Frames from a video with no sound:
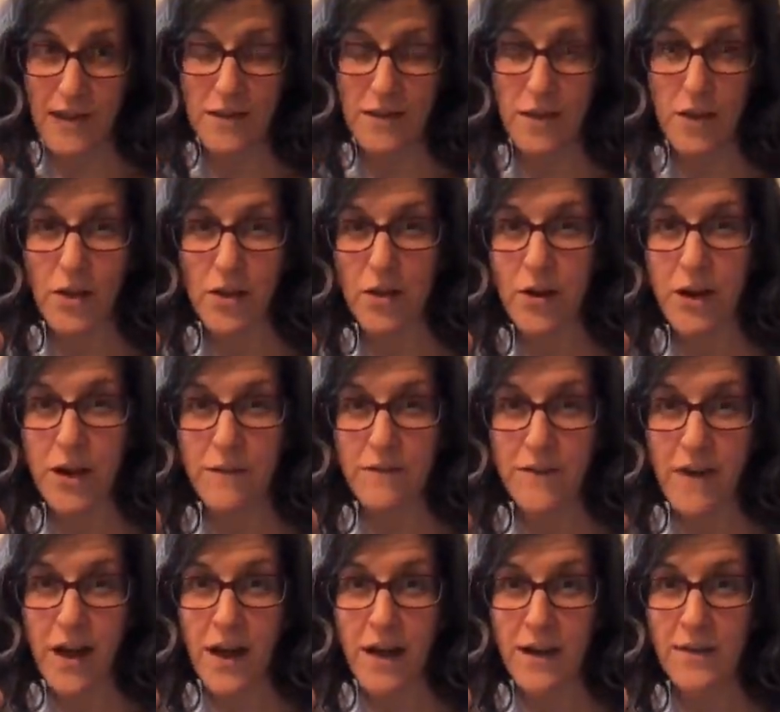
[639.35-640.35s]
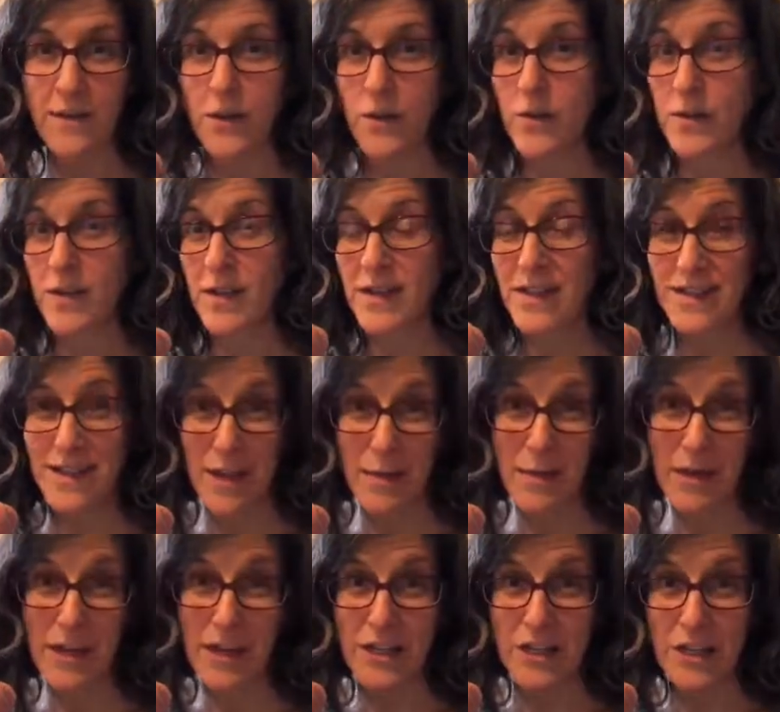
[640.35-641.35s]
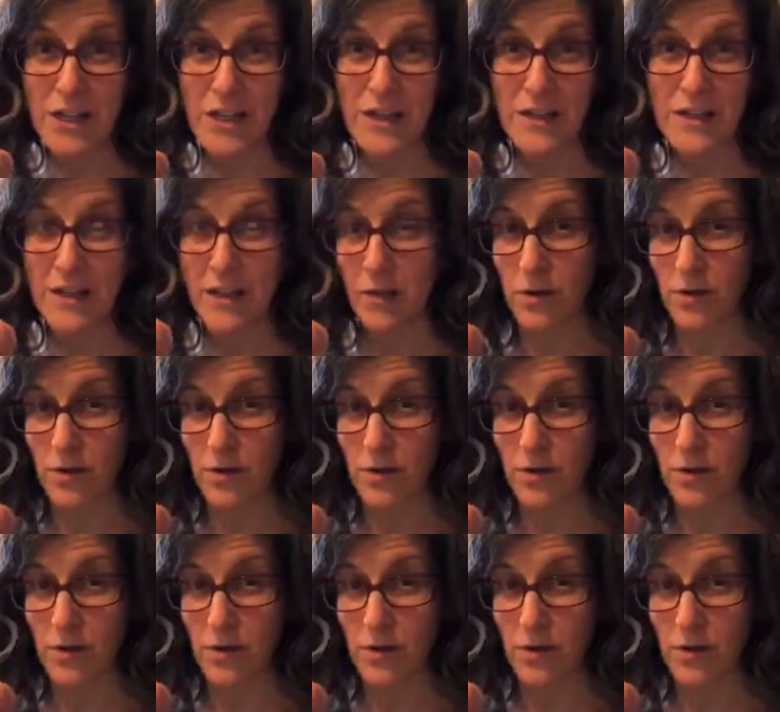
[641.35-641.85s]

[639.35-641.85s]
so you're going to find those contamination,